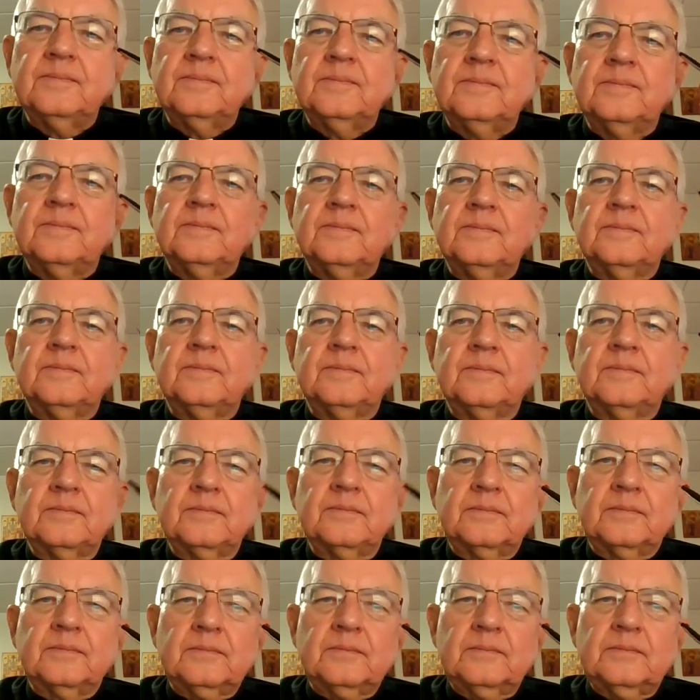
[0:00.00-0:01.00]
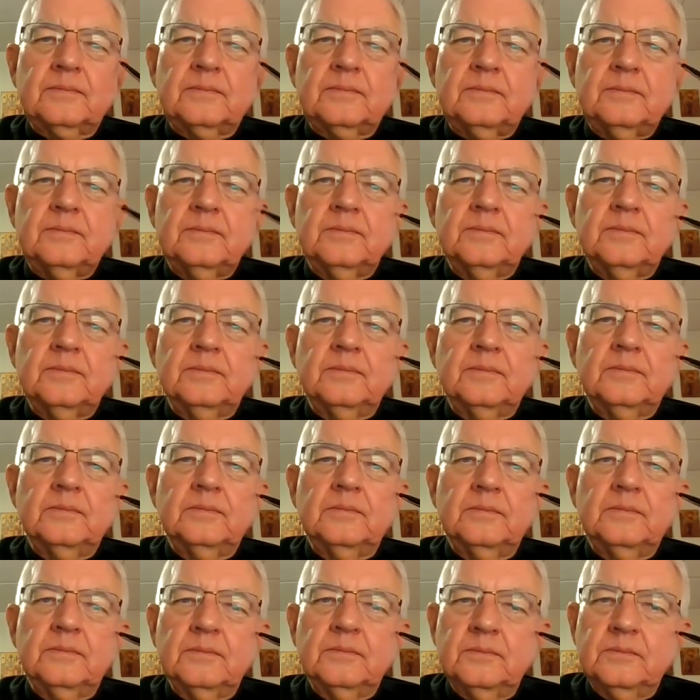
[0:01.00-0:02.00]

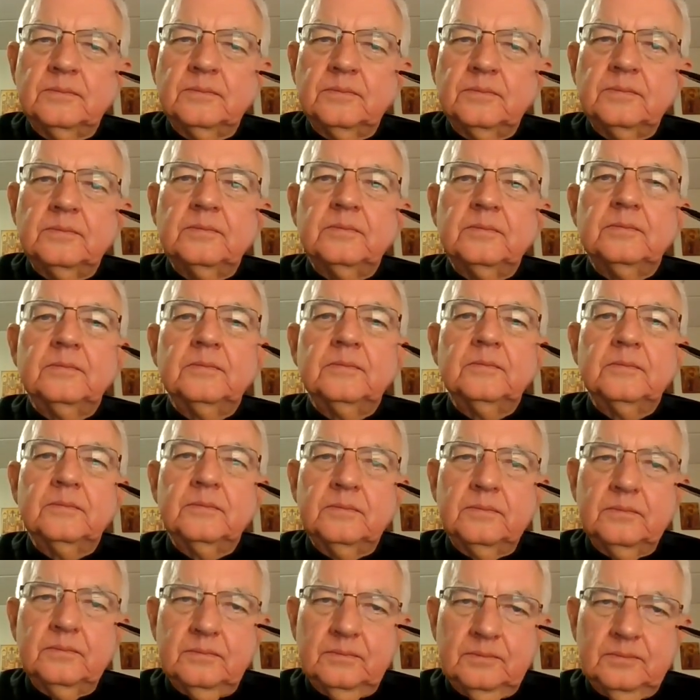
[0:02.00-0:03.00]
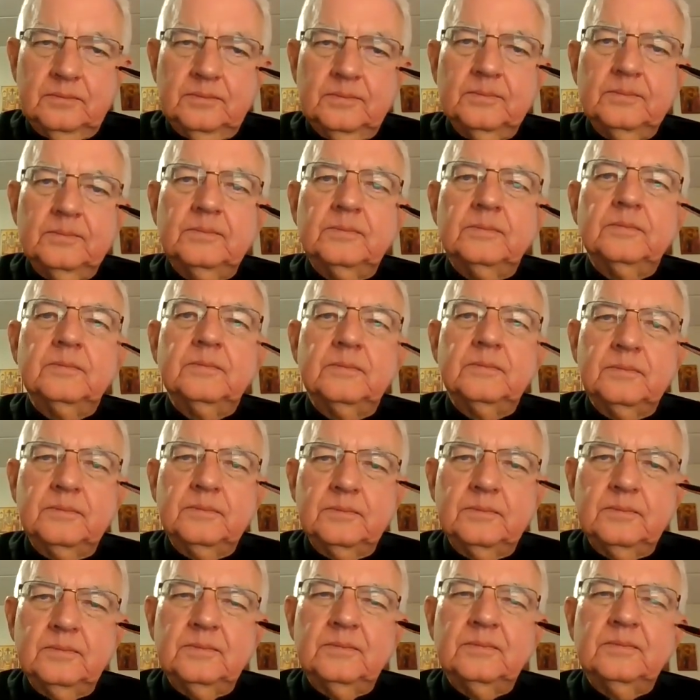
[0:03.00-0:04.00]

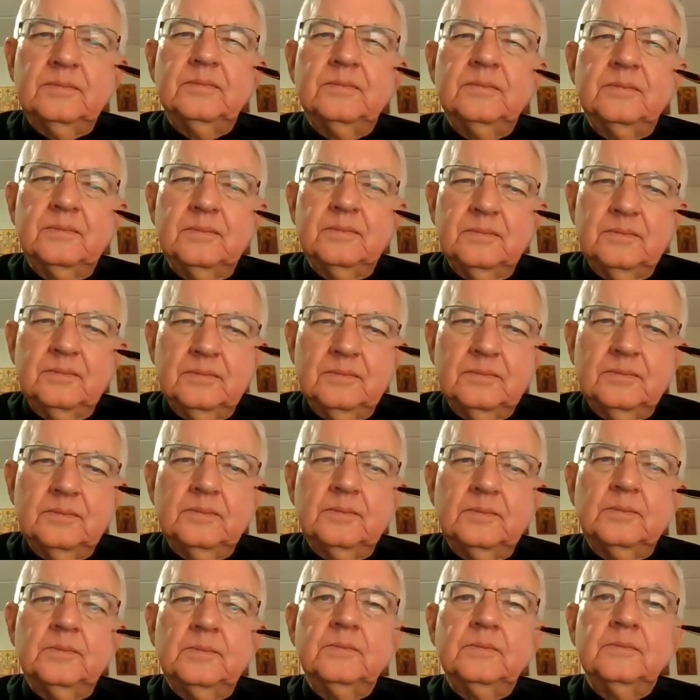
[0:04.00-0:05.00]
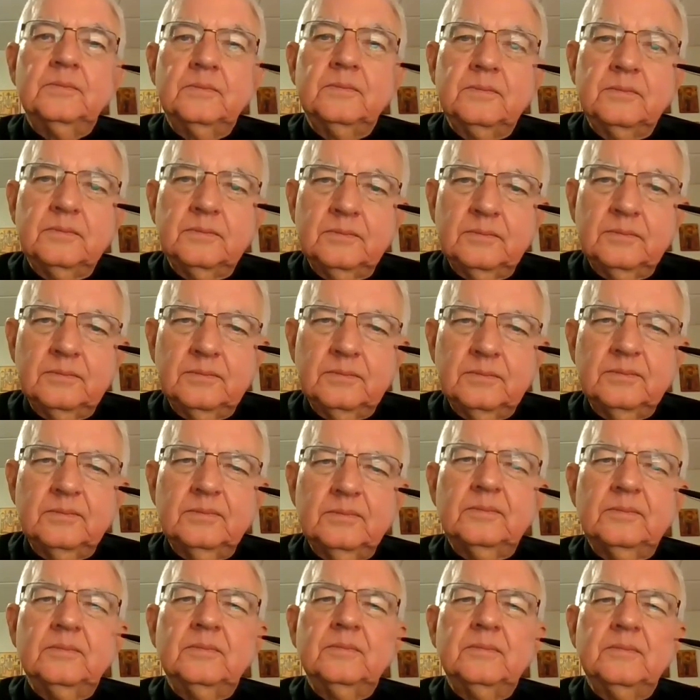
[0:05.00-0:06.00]

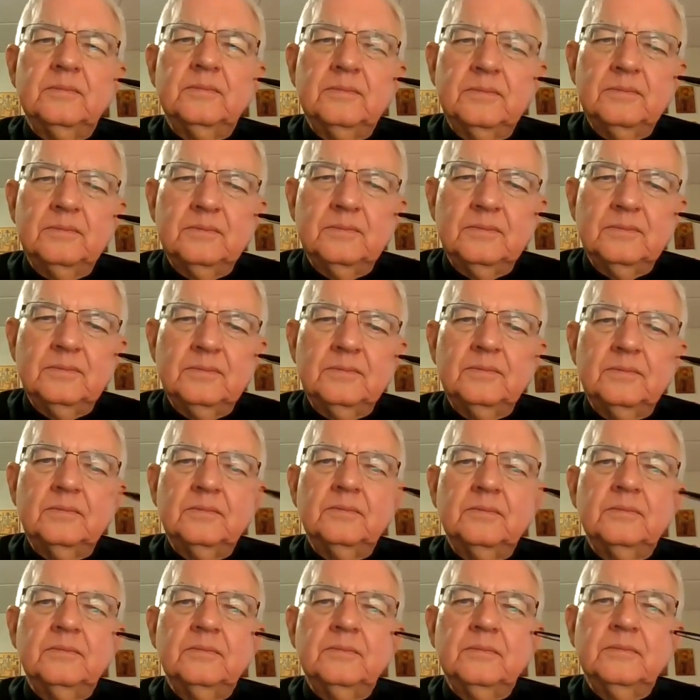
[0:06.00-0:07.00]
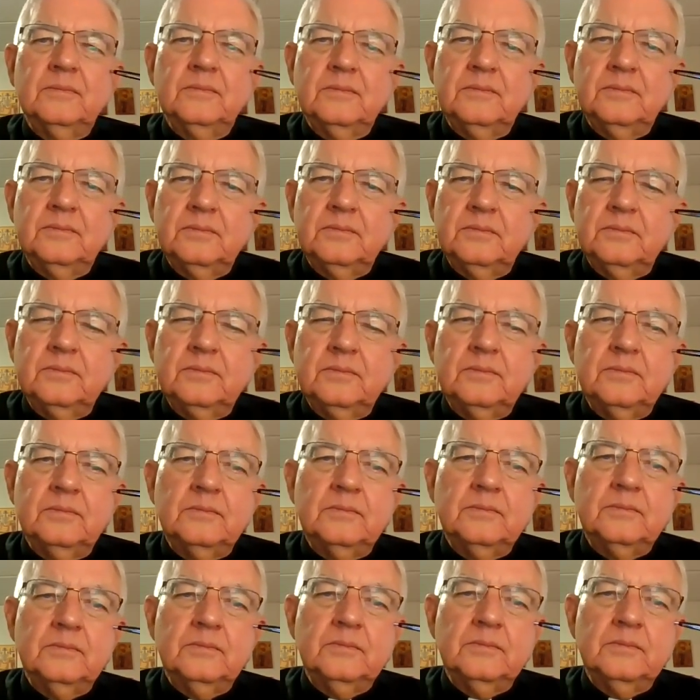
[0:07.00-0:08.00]
No words are spoken by the person on screen.